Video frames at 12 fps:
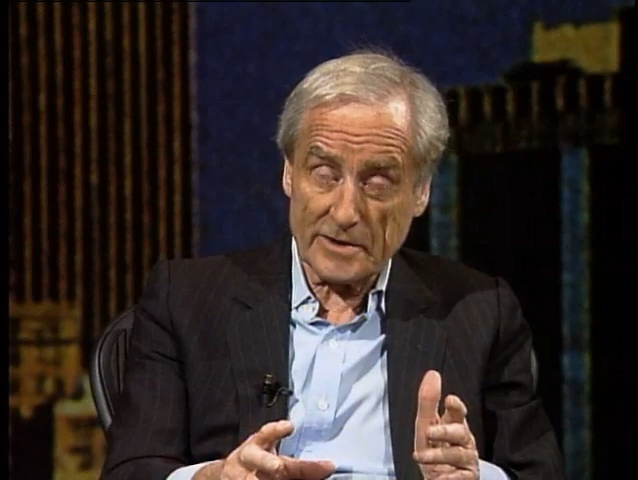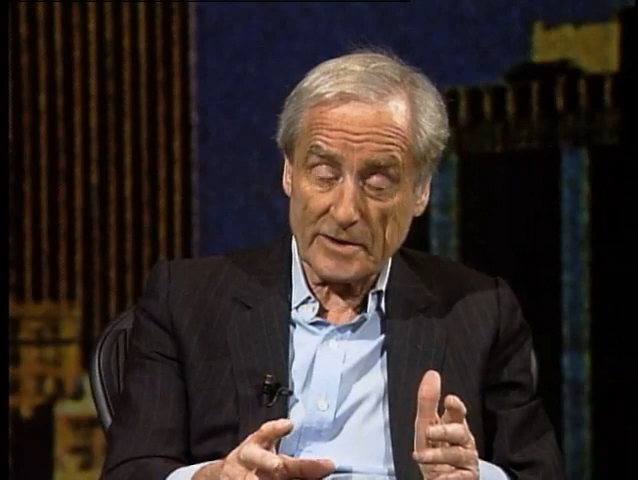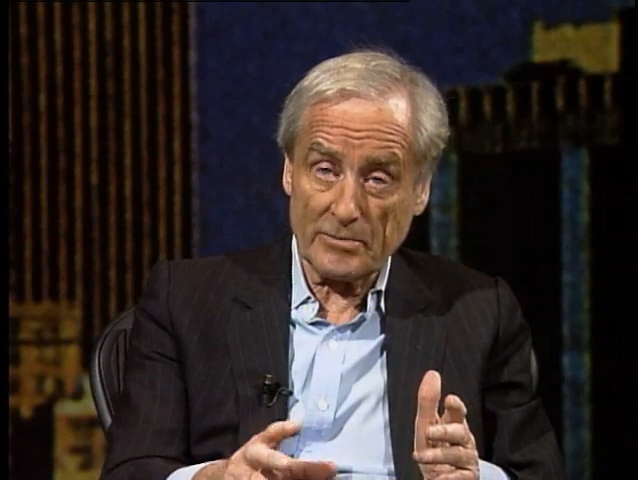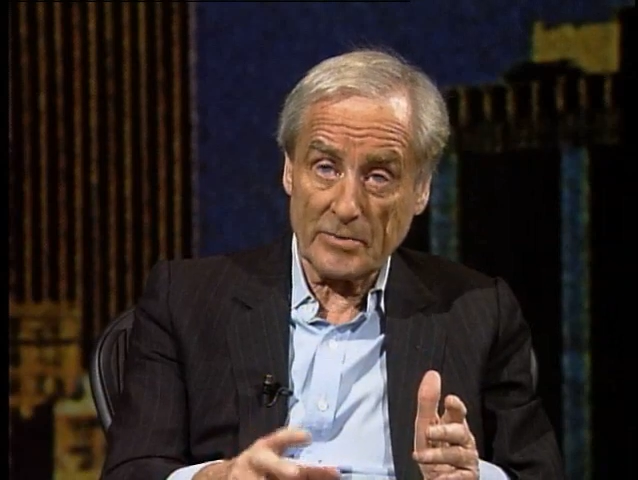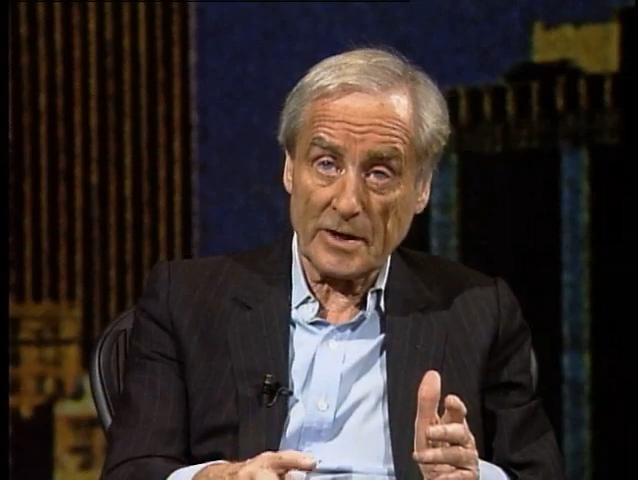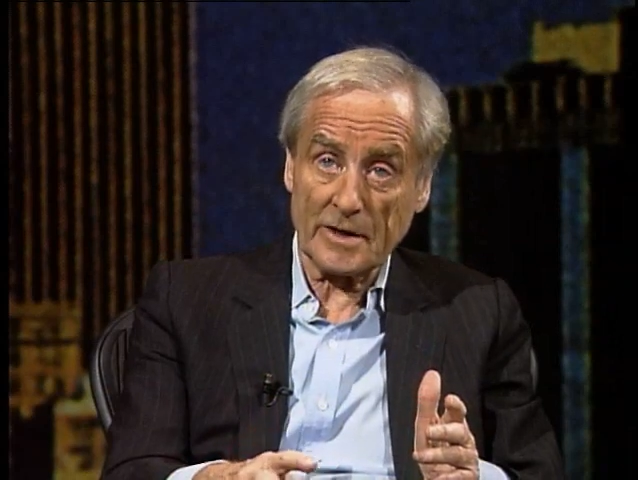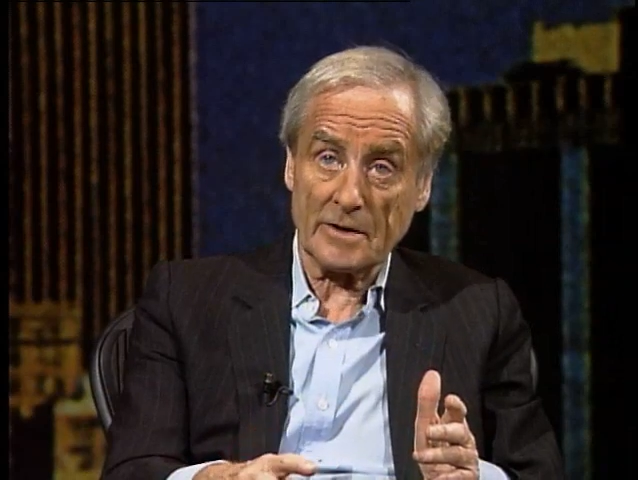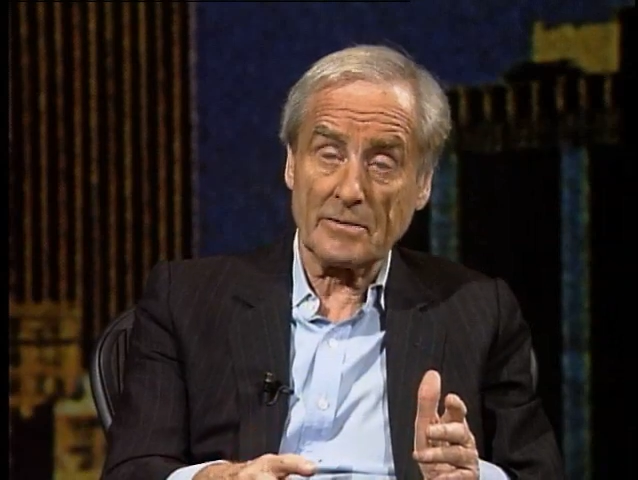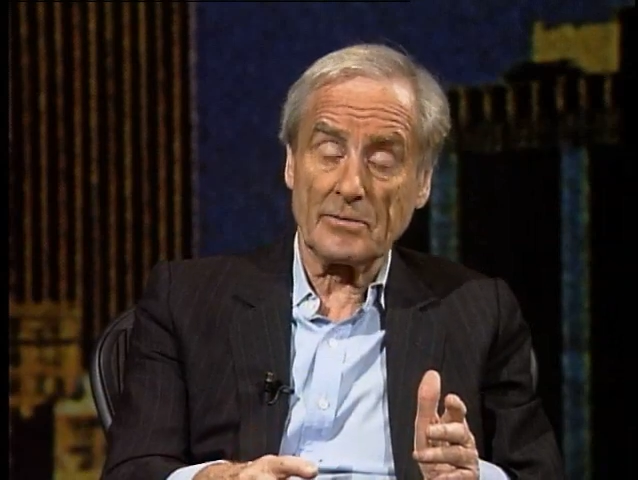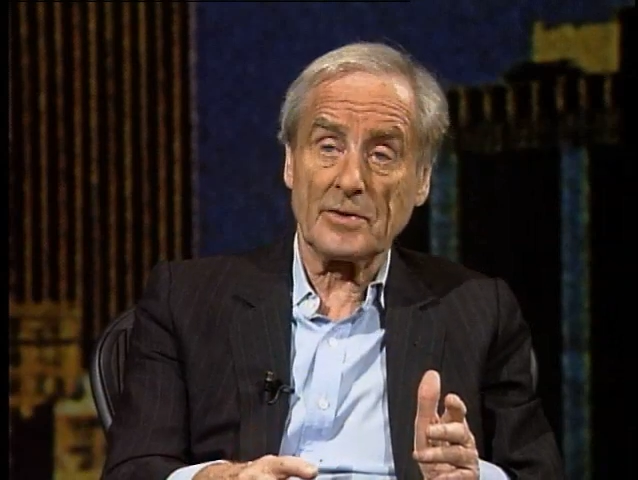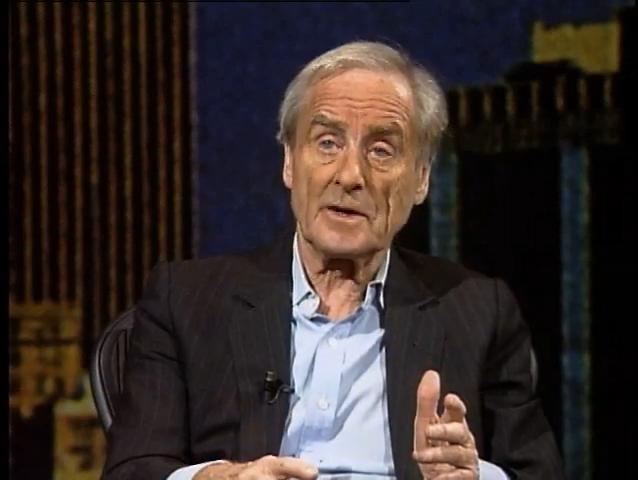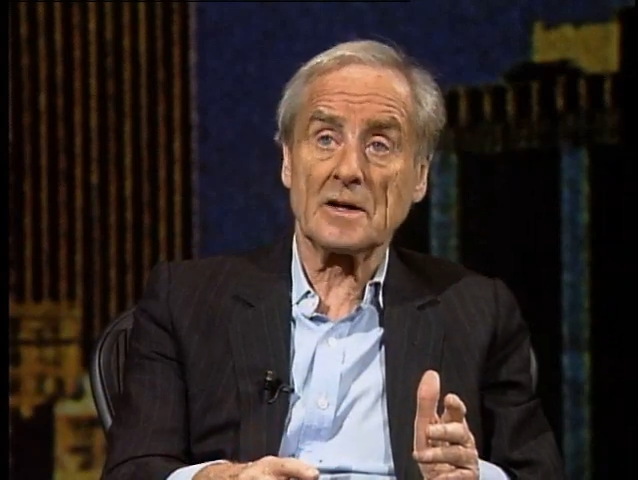million
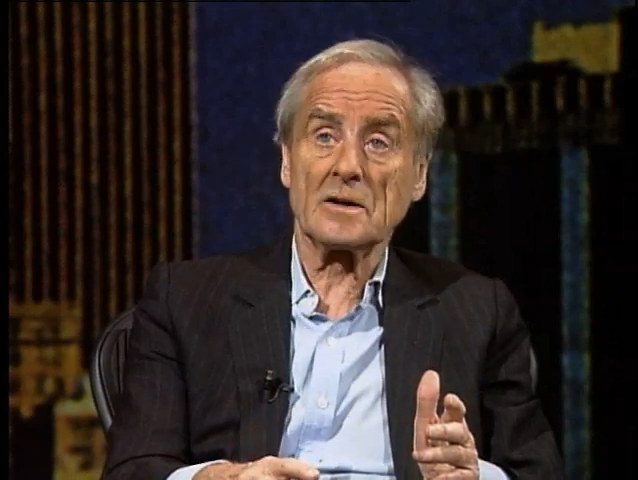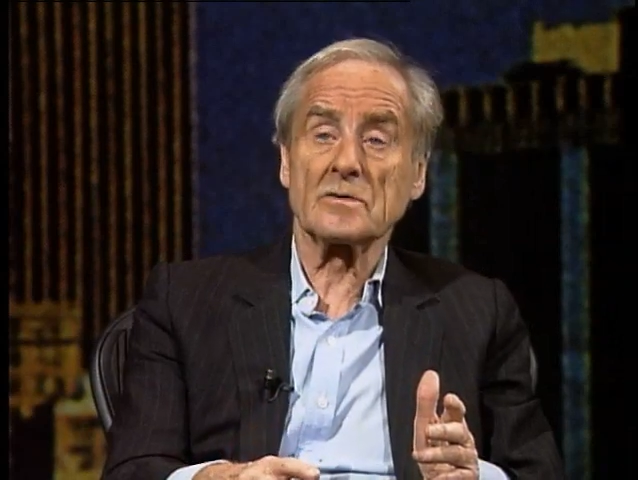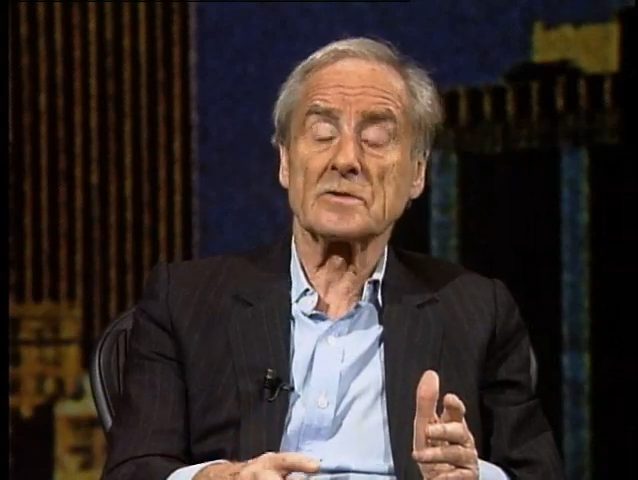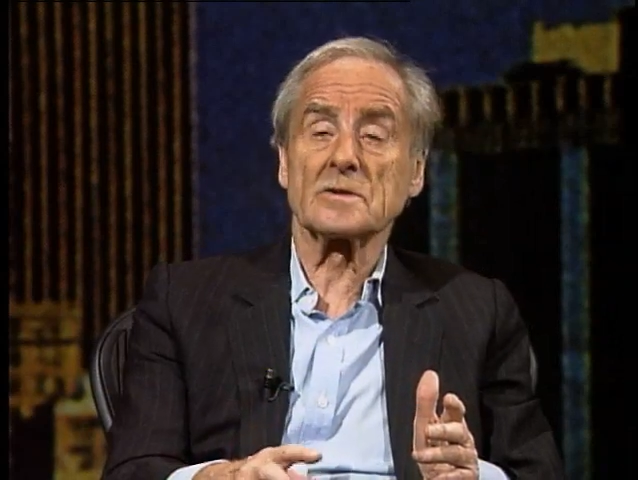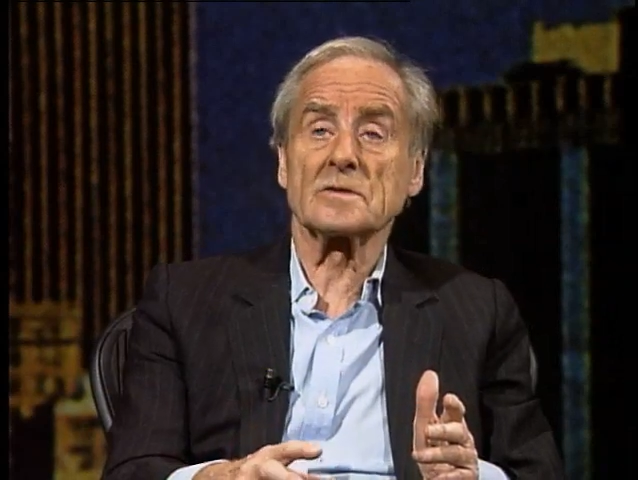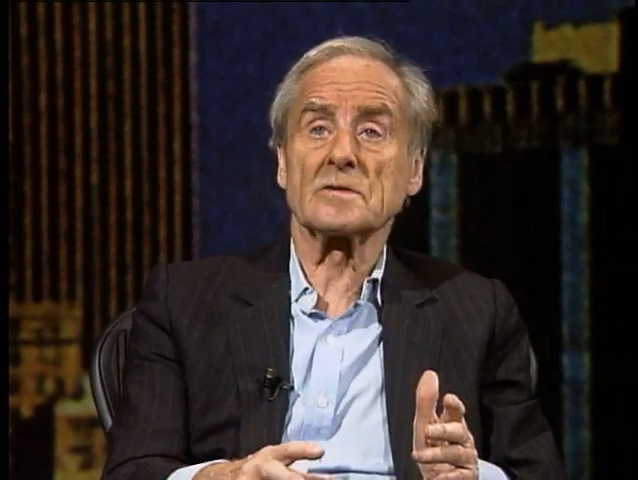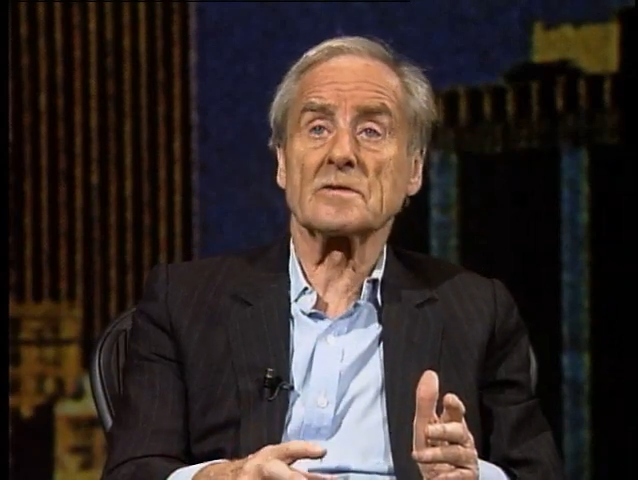pounds